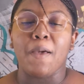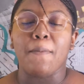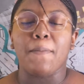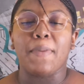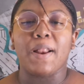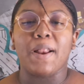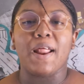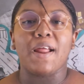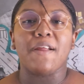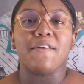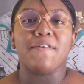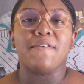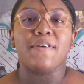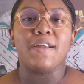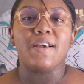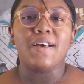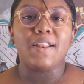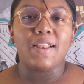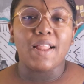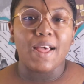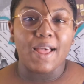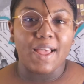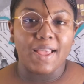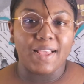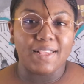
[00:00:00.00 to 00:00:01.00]
But I
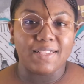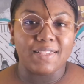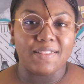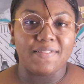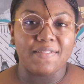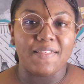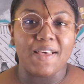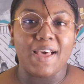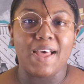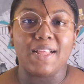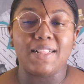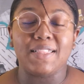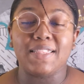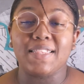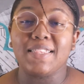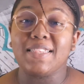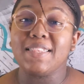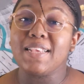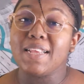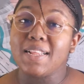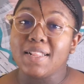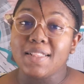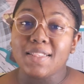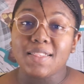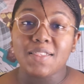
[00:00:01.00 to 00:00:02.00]
realized that
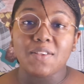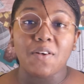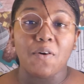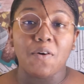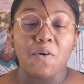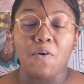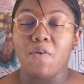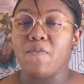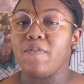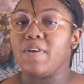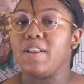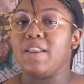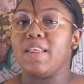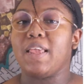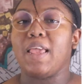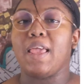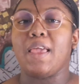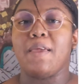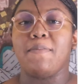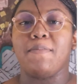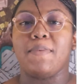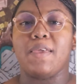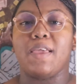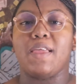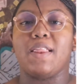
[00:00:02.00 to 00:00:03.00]
since COVID
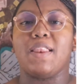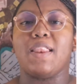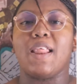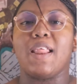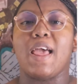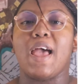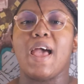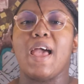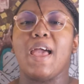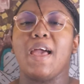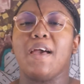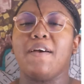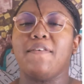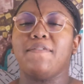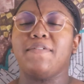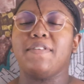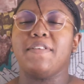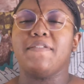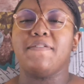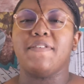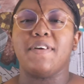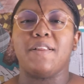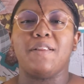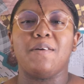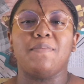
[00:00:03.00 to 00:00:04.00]
came in, I have
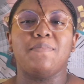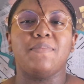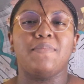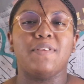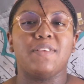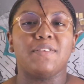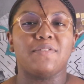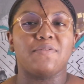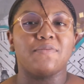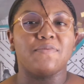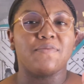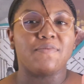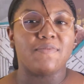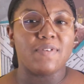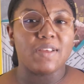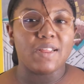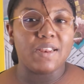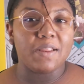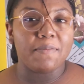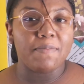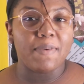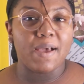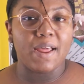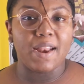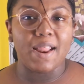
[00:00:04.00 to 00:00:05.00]
developed this
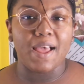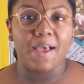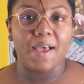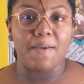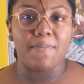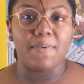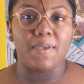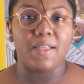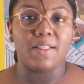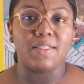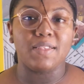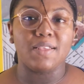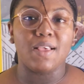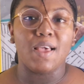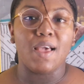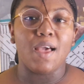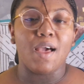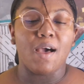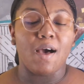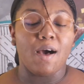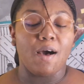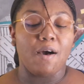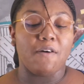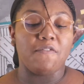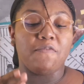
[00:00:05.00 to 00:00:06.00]
really bad habit
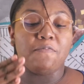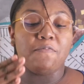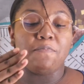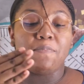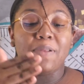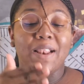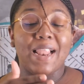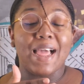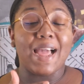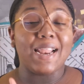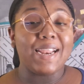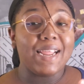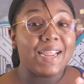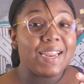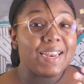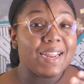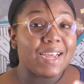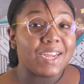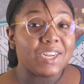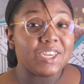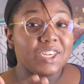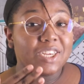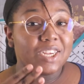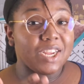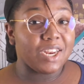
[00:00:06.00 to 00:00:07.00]
of planning
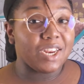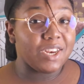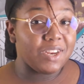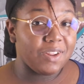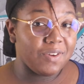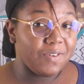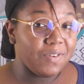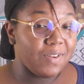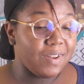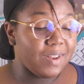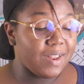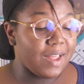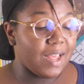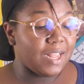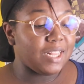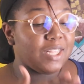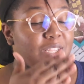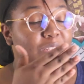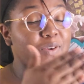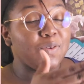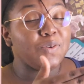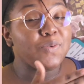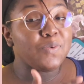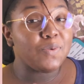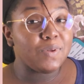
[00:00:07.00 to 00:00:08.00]
a schedule, a
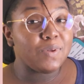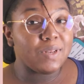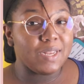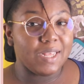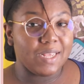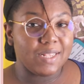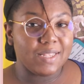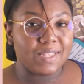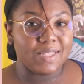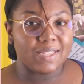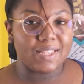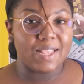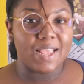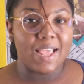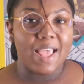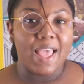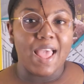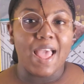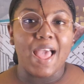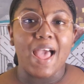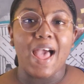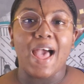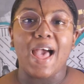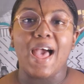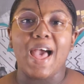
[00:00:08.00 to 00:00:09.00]
to-do list,
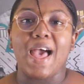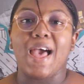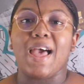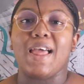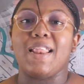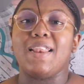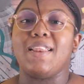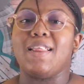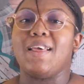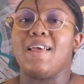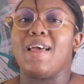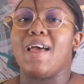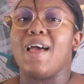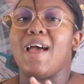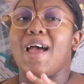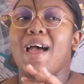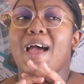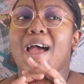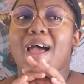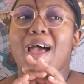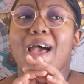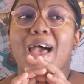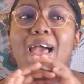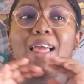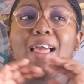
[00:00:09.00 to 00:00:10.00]
and
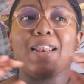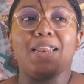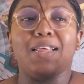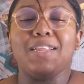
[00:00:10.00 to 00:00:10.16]
I